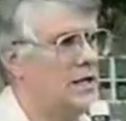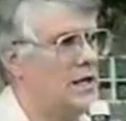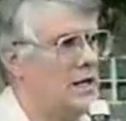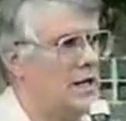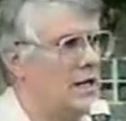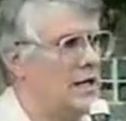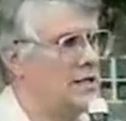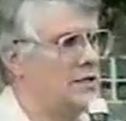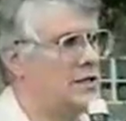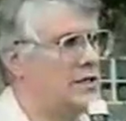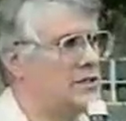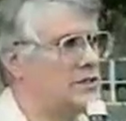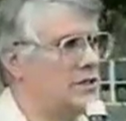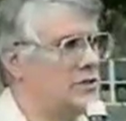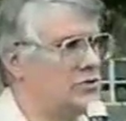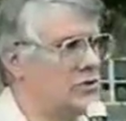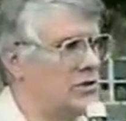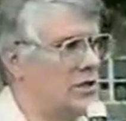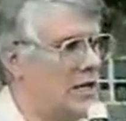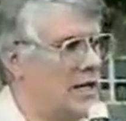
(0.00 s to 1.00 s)
and
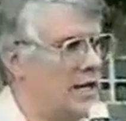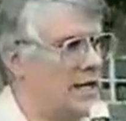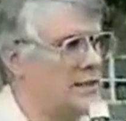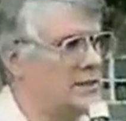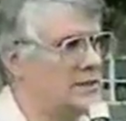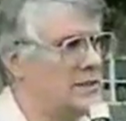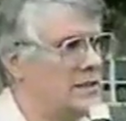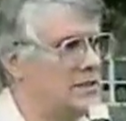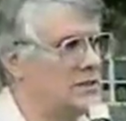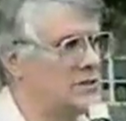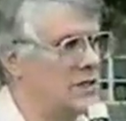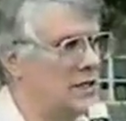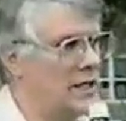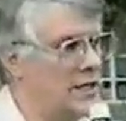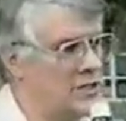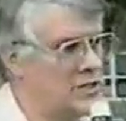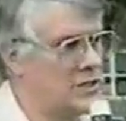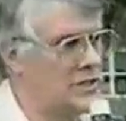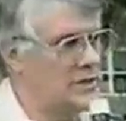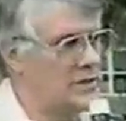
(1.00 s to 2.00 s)
decentralize the
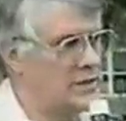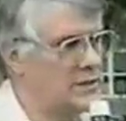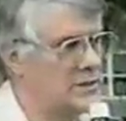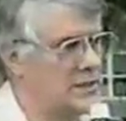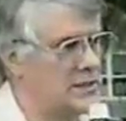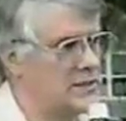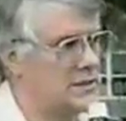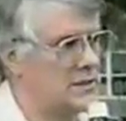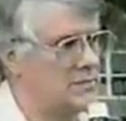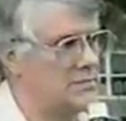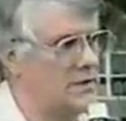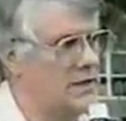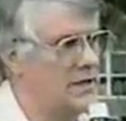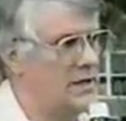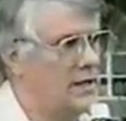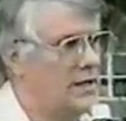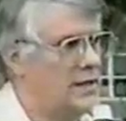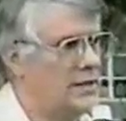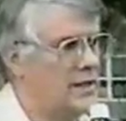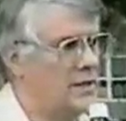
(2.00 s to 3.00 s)
installation of the system,
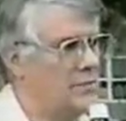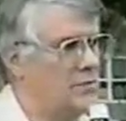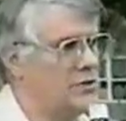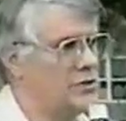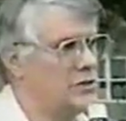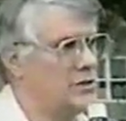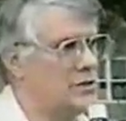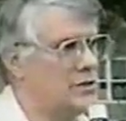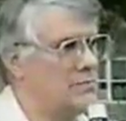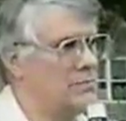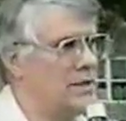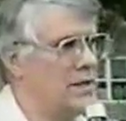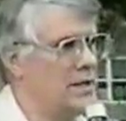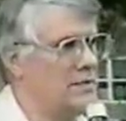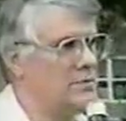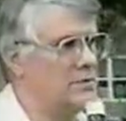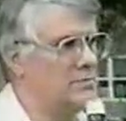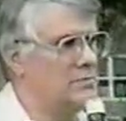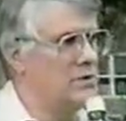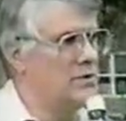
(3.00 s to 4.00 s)
then we should
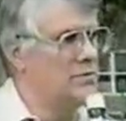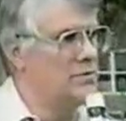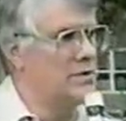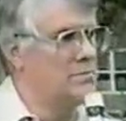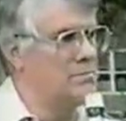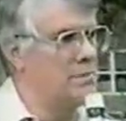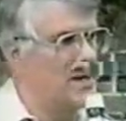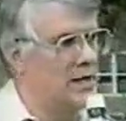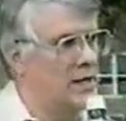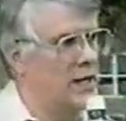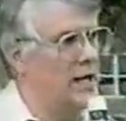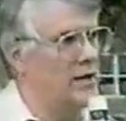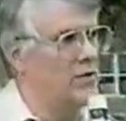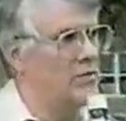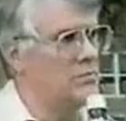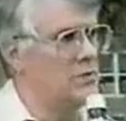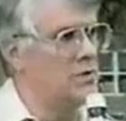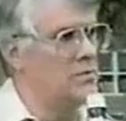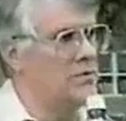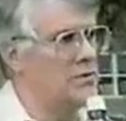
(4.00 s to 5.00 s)
be able to move in a
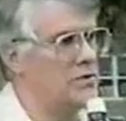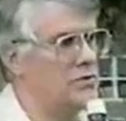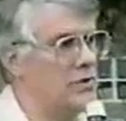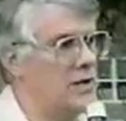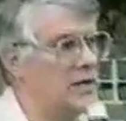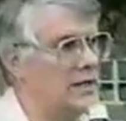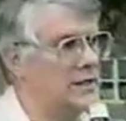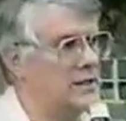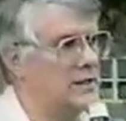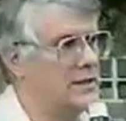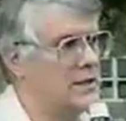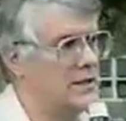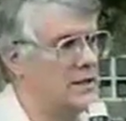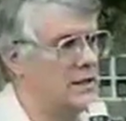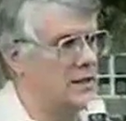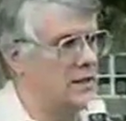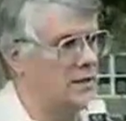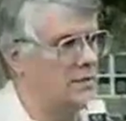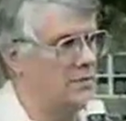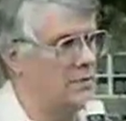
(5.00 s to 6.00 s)
bilateral movement throughout
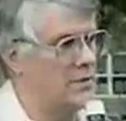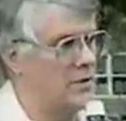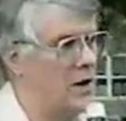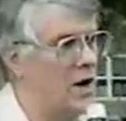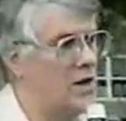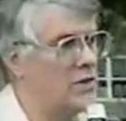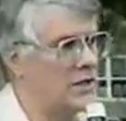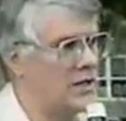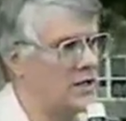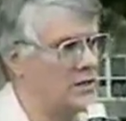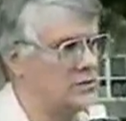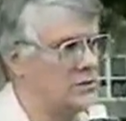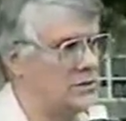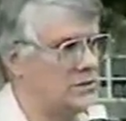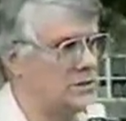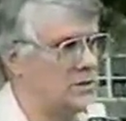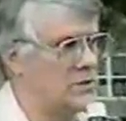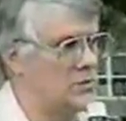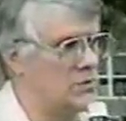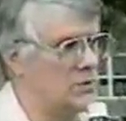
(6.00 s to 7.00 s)
uh, all the
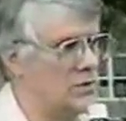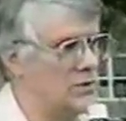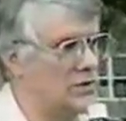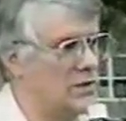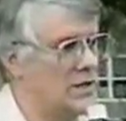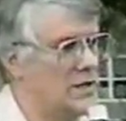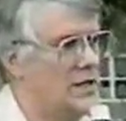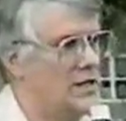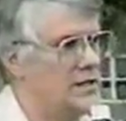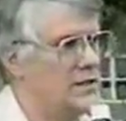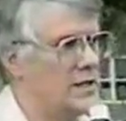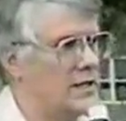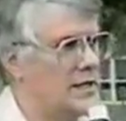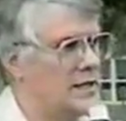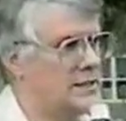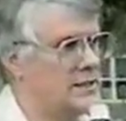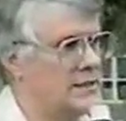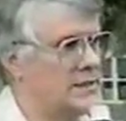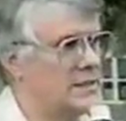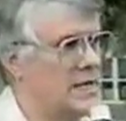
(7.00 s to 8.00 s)
countries of the world to
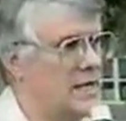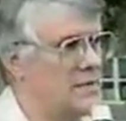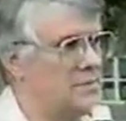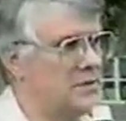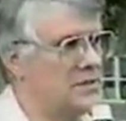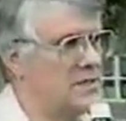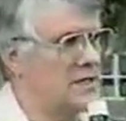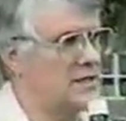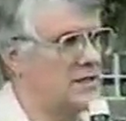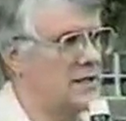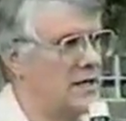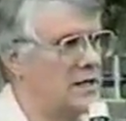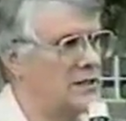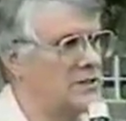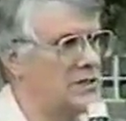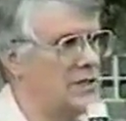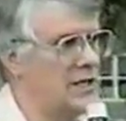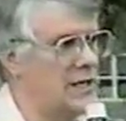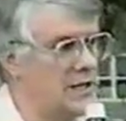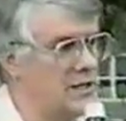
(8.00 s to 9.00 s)
get this type of
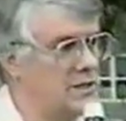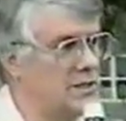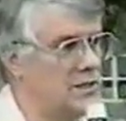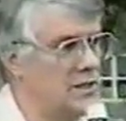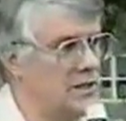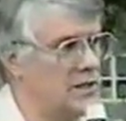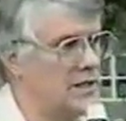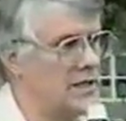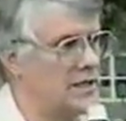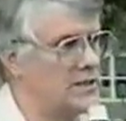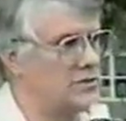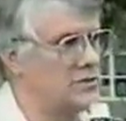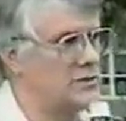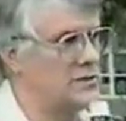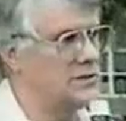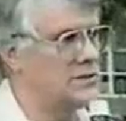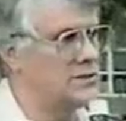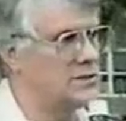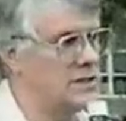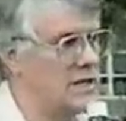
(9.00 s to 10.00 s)
technology into their
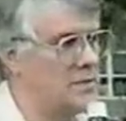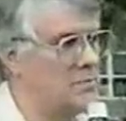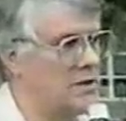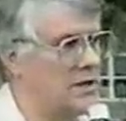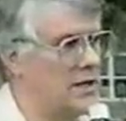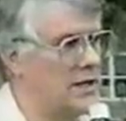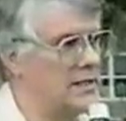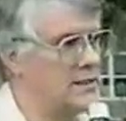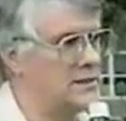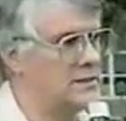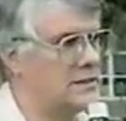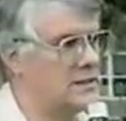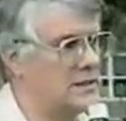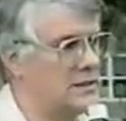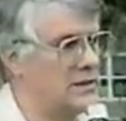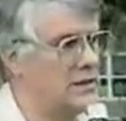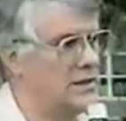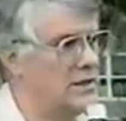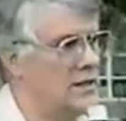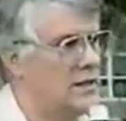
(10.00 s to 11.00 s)
countries to stabilize
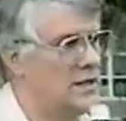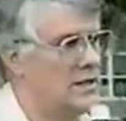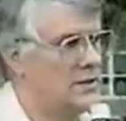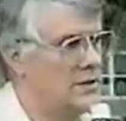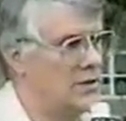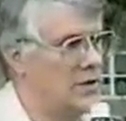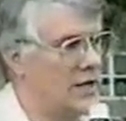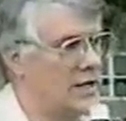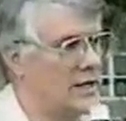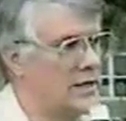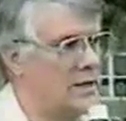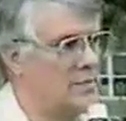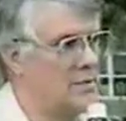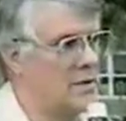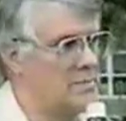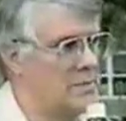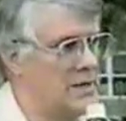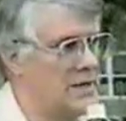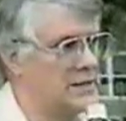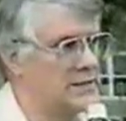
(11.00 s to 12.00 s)
their their
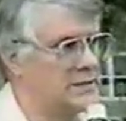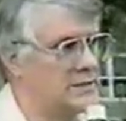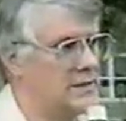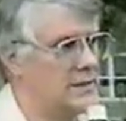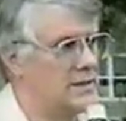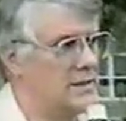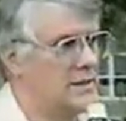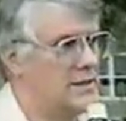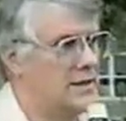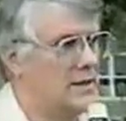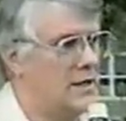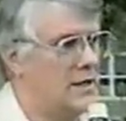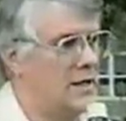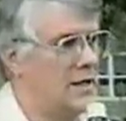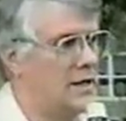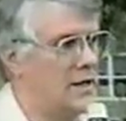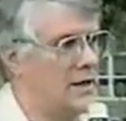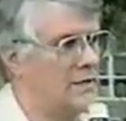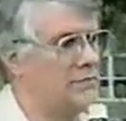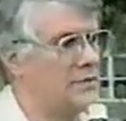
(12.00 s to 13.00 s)
economic base.
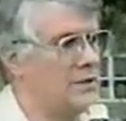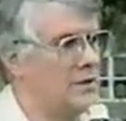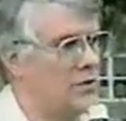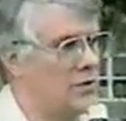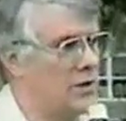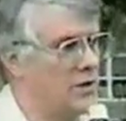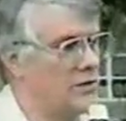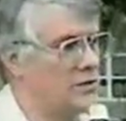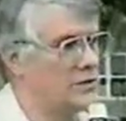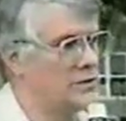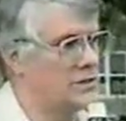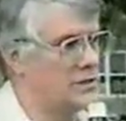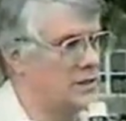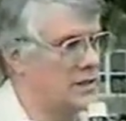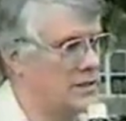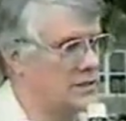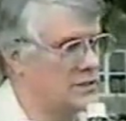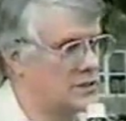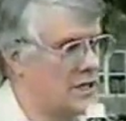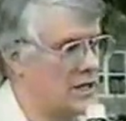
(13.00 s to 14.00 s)
Uh, if the oil is,
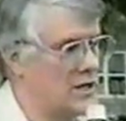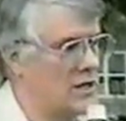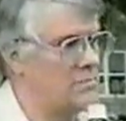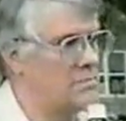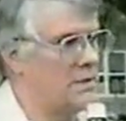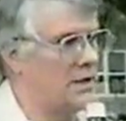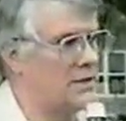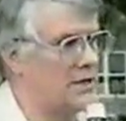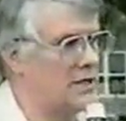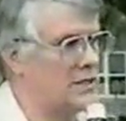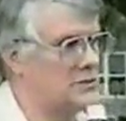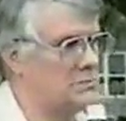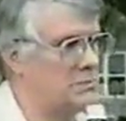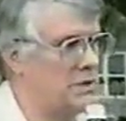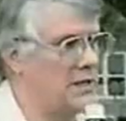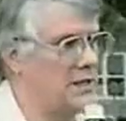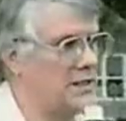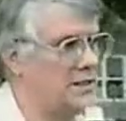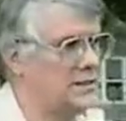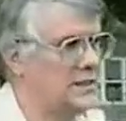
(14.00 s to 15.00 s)
is cut off by these
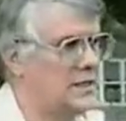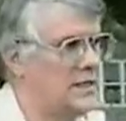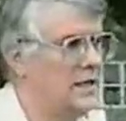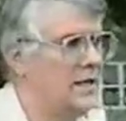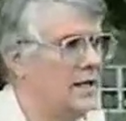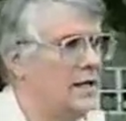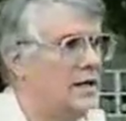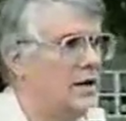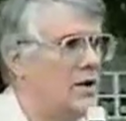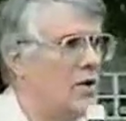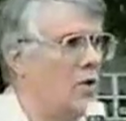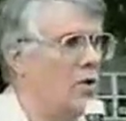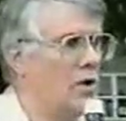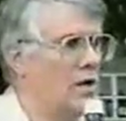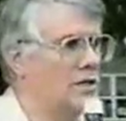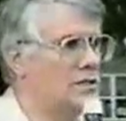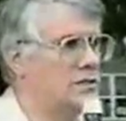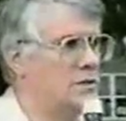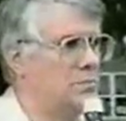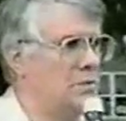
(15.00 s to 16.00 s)
means,
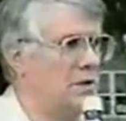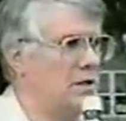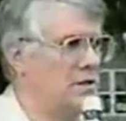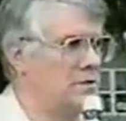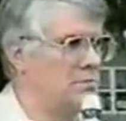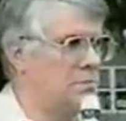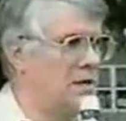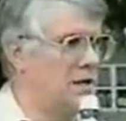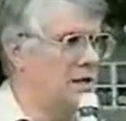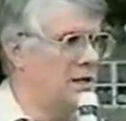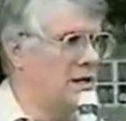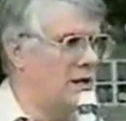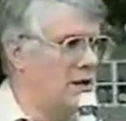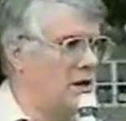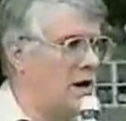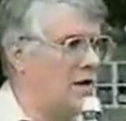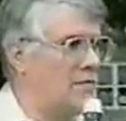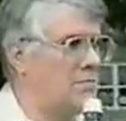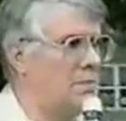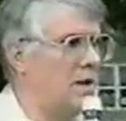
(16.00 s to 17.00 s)
or simply is being
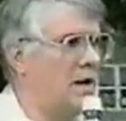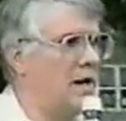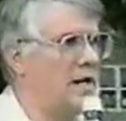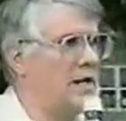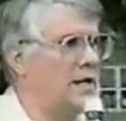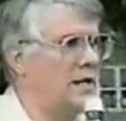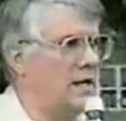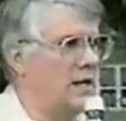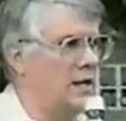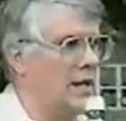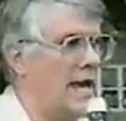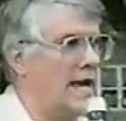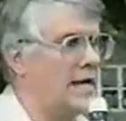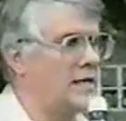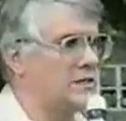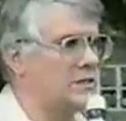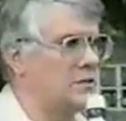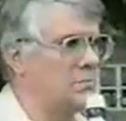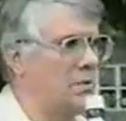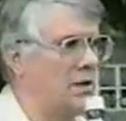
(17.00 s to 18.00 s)
cut off by a
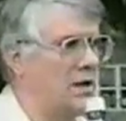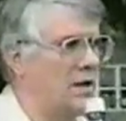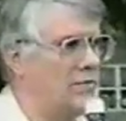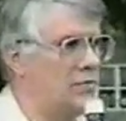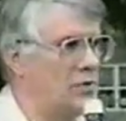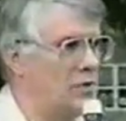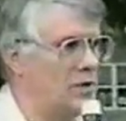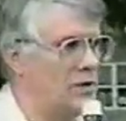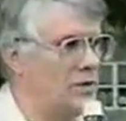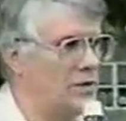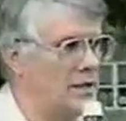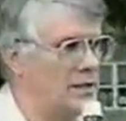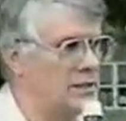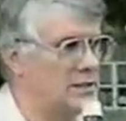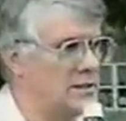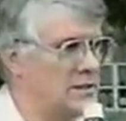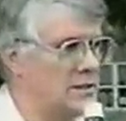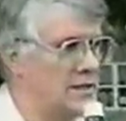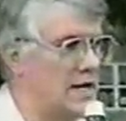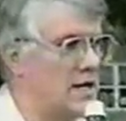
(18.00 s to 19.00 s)
lack of supply of oil
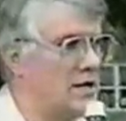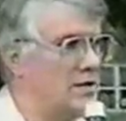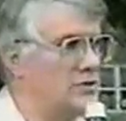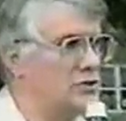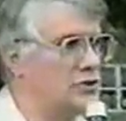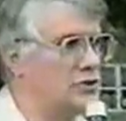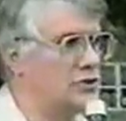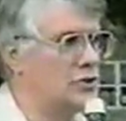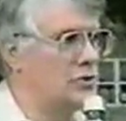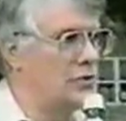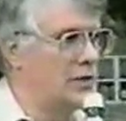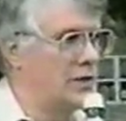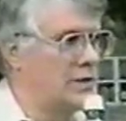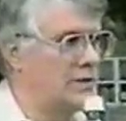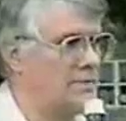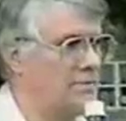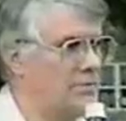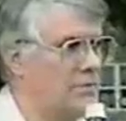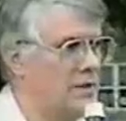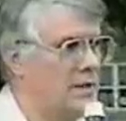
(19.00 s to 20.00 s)
that's now
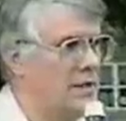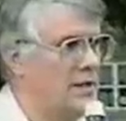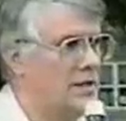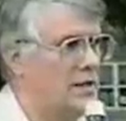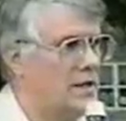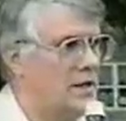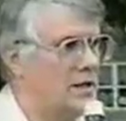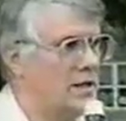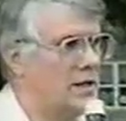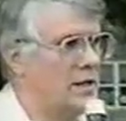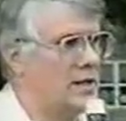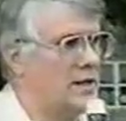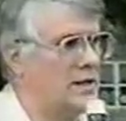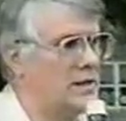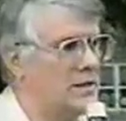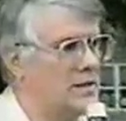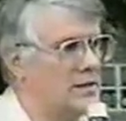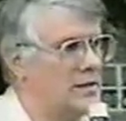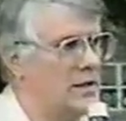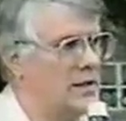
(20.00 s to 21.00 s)
showing.
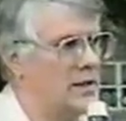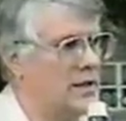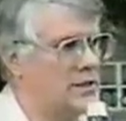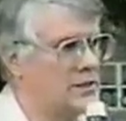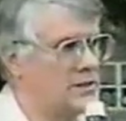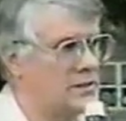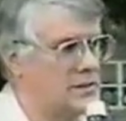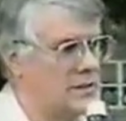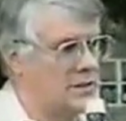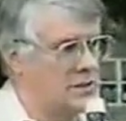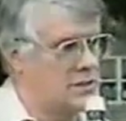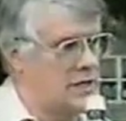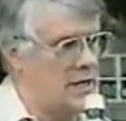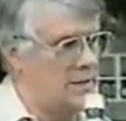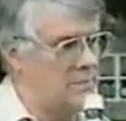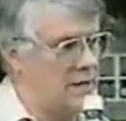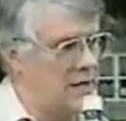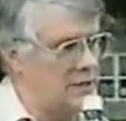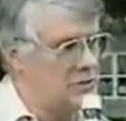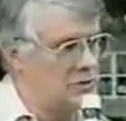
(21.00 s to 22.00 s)
Uh, it's the
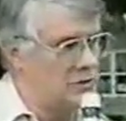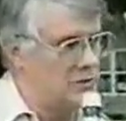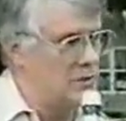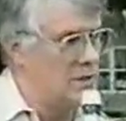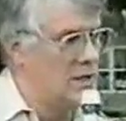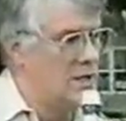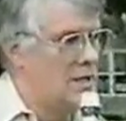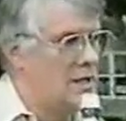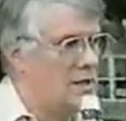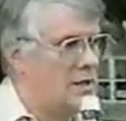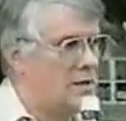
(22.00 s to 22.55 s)
same natural